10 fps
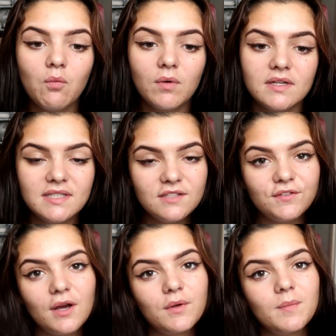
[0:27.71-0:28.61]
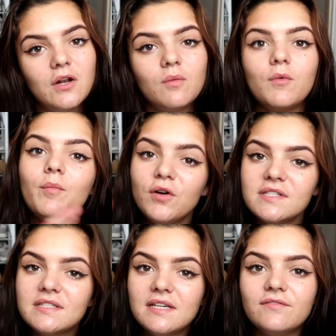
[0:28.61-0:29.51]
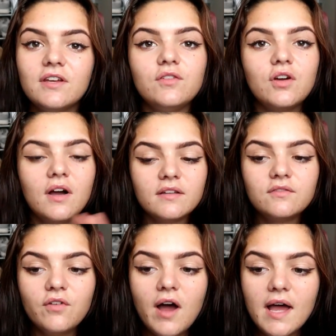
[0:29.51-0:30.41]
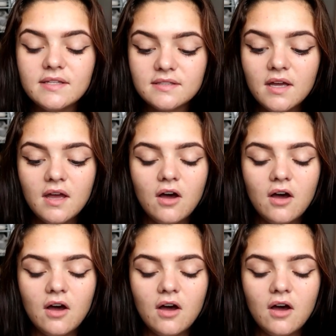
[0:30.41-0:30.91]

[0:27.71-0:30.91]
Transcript: Whereas this video I want to be a lot more positive, give you guys advice,